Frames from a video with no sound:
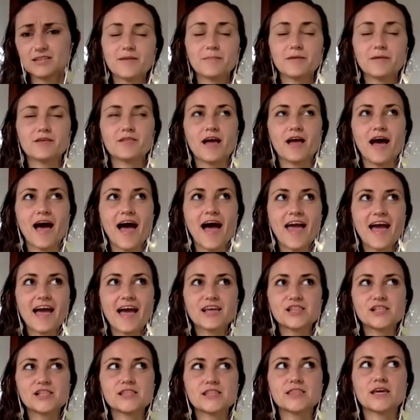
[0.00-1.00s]
because I
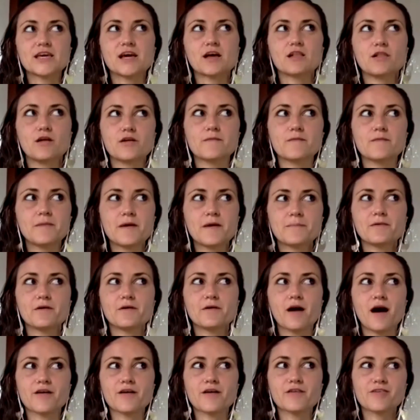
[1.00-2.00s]
actually think a lot of
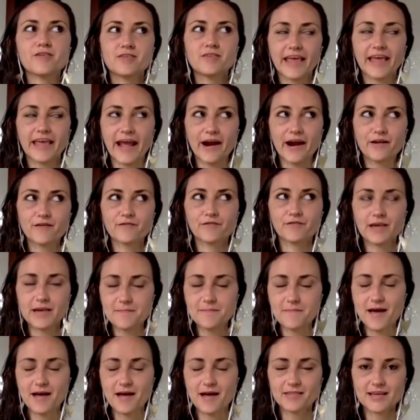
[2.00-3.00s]
people are scared of
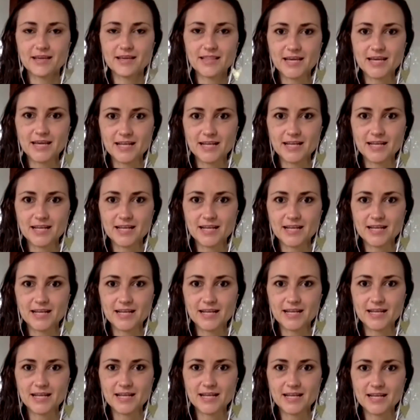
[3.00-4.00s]
emailing their
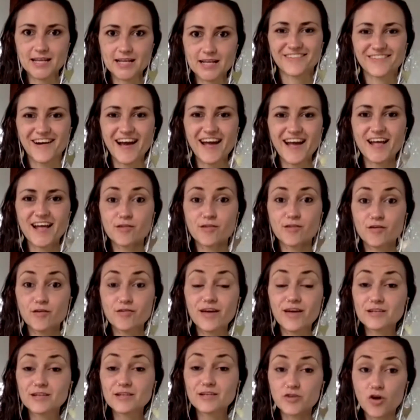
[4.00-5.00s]
list, right?
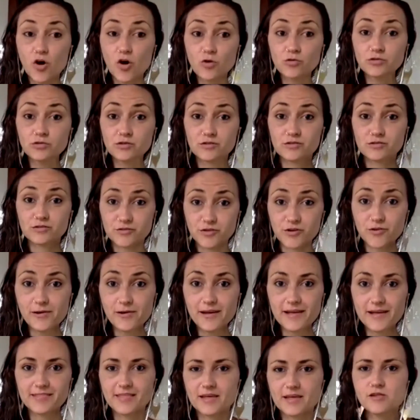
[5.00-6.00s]
And so they don't do
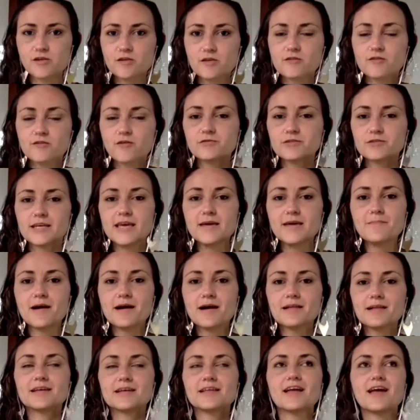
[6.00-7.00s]
it. They just don't email
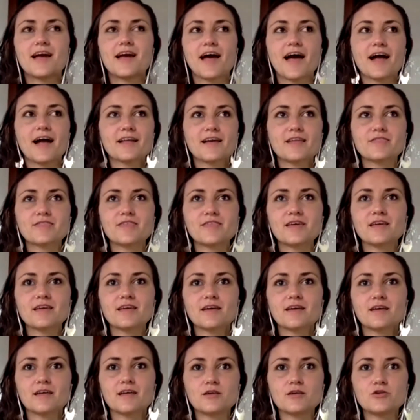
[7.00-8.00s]
it. And I think
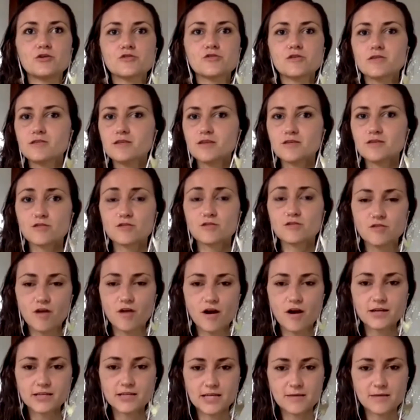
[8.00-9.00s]
you just need to
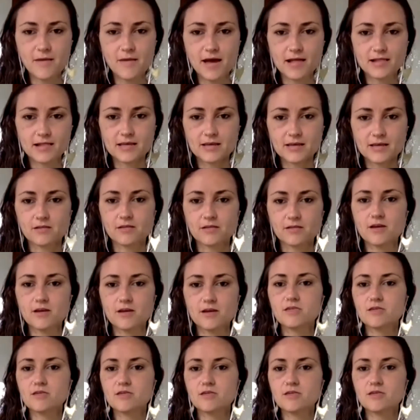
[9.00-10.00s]
start emailing your
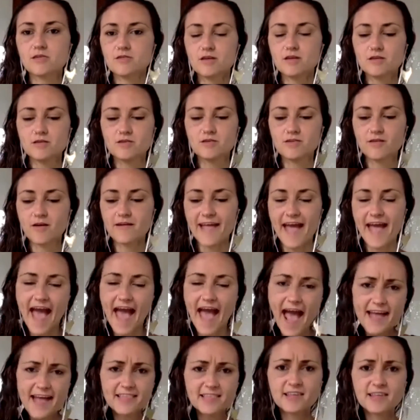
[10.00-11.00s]
list. You need to start
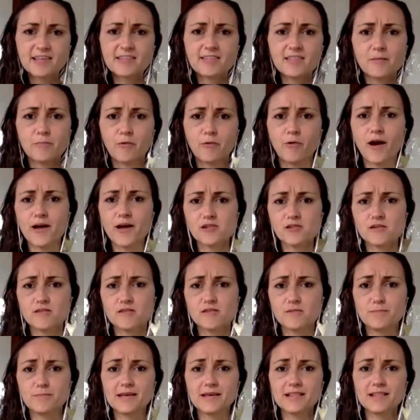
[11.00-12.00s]
asking them
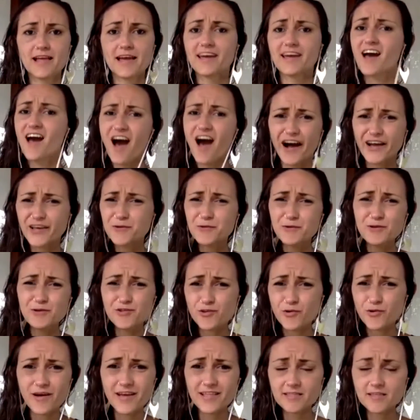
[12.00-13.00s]
questions, being like, are you
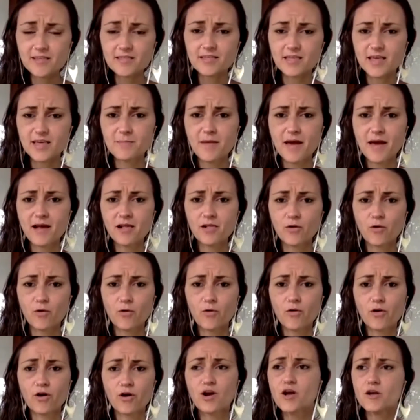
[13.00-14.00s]
enjoying this email?
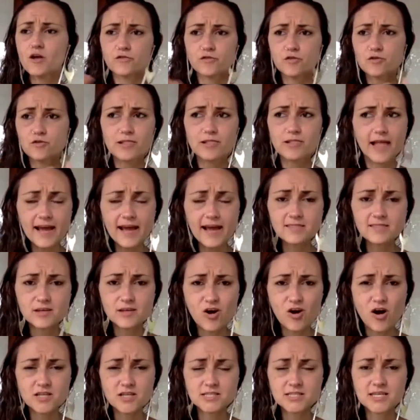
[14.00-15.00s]
Or do you like the
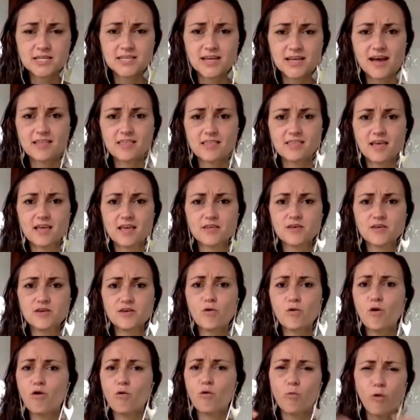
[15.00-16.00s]
content I send you?
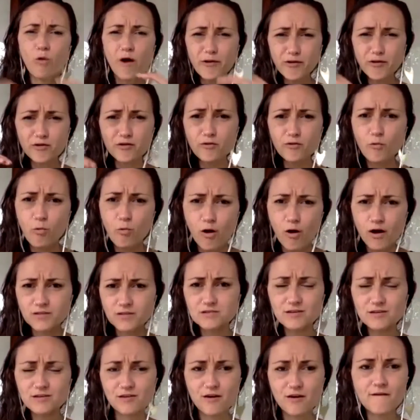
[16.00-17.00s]
Or what do you want
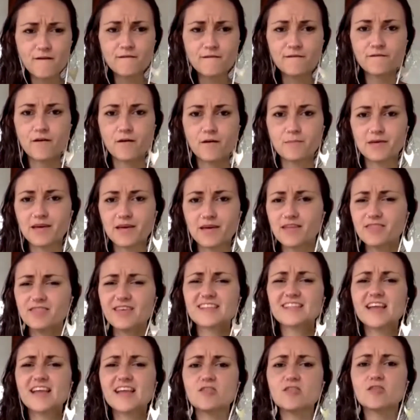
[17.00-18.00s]
to learn from me? I
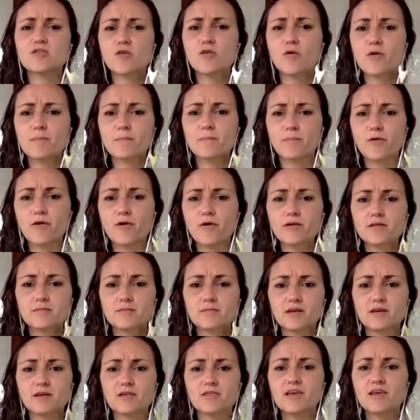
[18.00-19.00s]
think that's so important
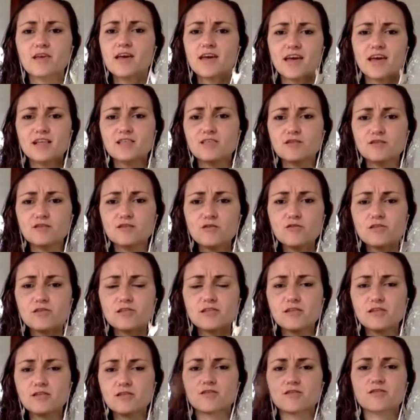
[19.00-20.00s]
because it's
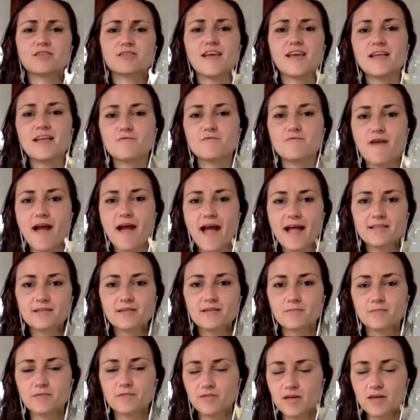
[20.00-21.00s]
useless to send
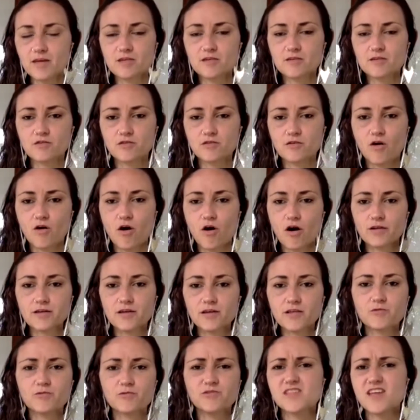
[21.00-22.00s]
random things to your
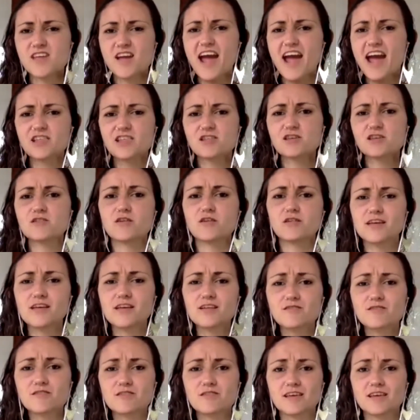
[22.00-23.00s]
audience, which they're actually not
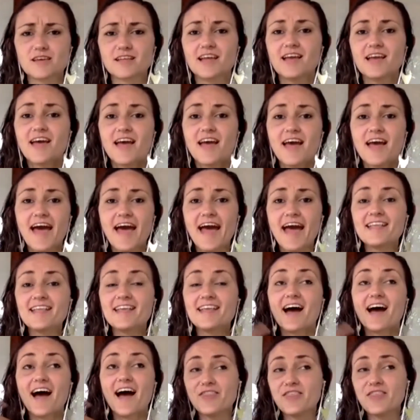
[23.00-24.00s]
interested. And
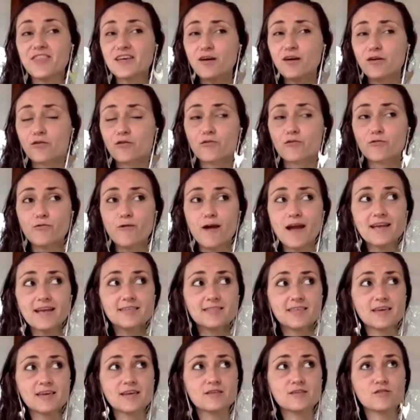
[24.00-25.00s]
I think a great
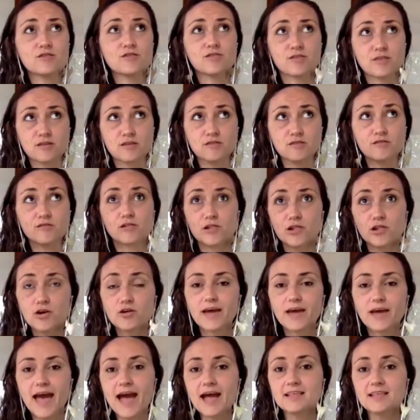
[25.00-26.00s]
thing to look
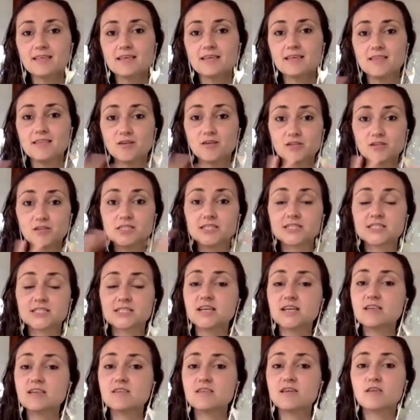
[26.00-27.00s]
at is your
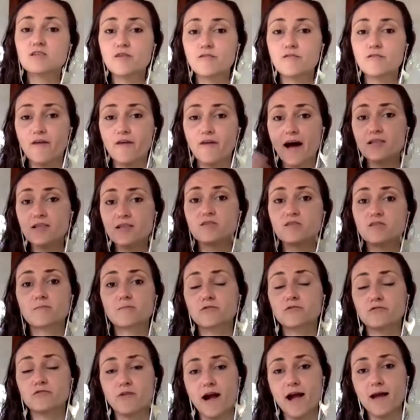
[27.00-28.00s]
statistics of
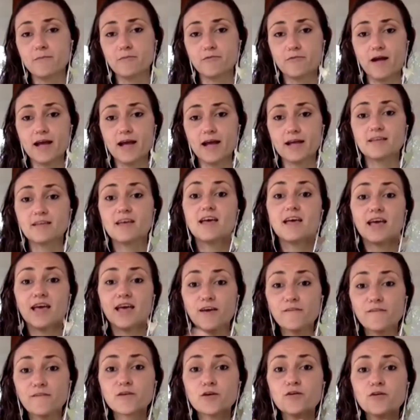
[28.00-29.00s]
unsubscribe rate.
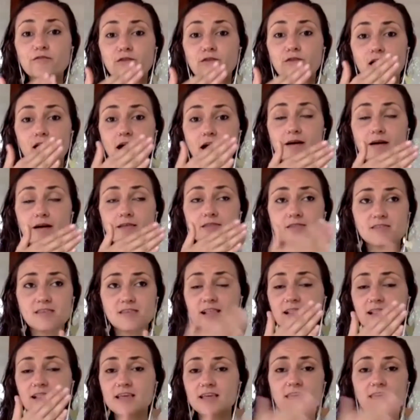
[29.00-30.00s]
If you
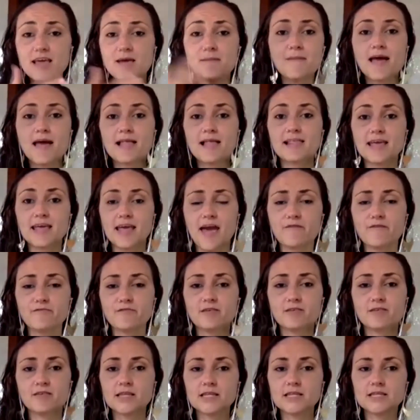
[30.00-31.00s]
suddenly emailing
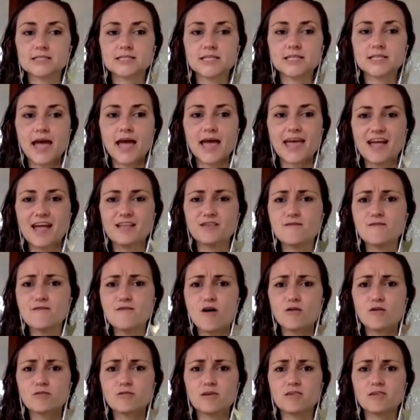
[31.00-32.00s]
every single day and you
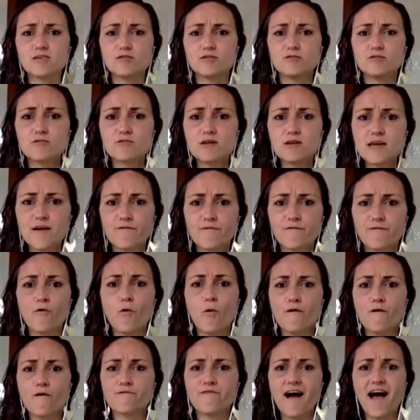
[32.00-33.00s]
notice 3,
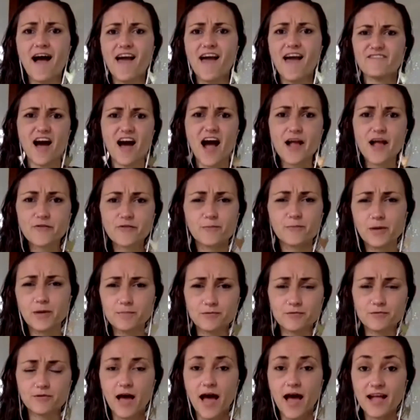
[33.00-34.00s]
4, 500
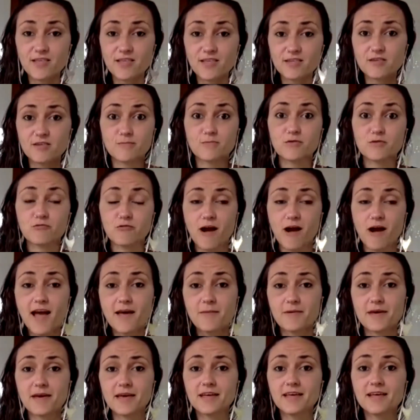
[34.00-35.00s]
people
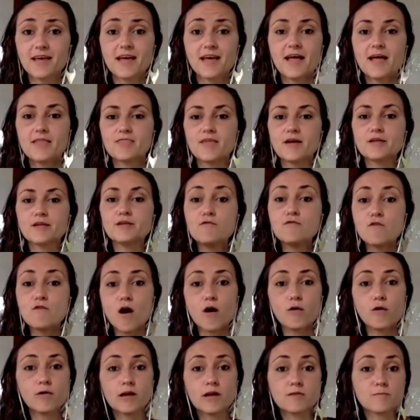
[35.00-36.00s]
unsubscribing, then
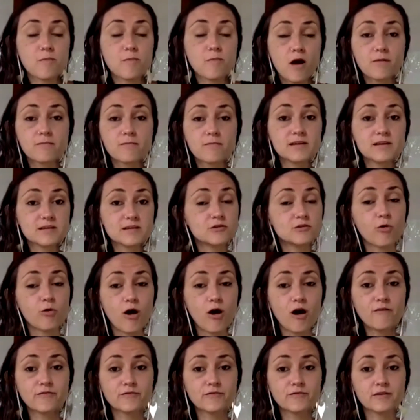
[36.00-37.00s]
it's probably too
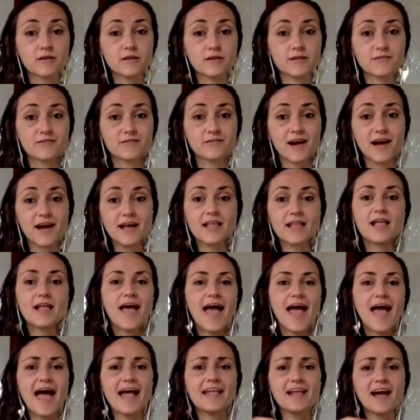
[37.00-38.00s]
often, right?
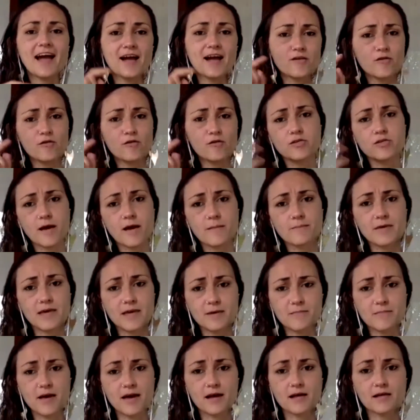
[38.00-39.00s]
And I know some
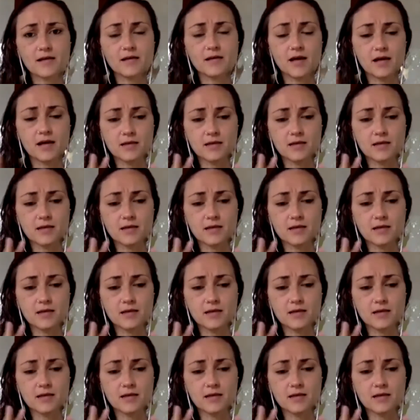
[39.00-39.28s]
email